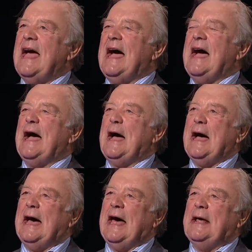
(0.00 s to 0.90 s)

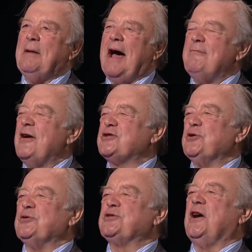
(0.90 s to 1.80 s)
Uh, and my best
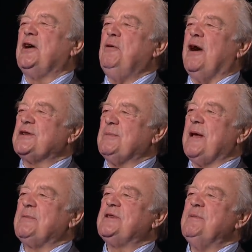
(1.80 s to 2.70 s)
thoughts are, oh, I still be
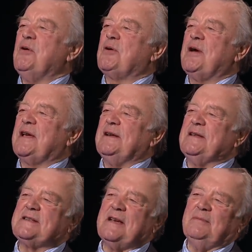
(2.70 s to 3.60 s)
able to see more cricket in
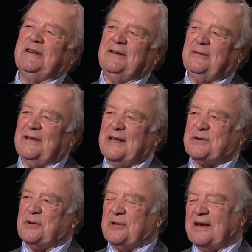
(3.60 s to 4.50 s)
the summer and all that
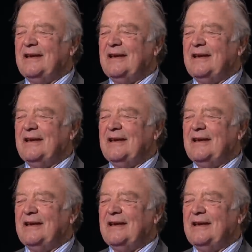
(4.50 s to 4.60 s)
sort of thing.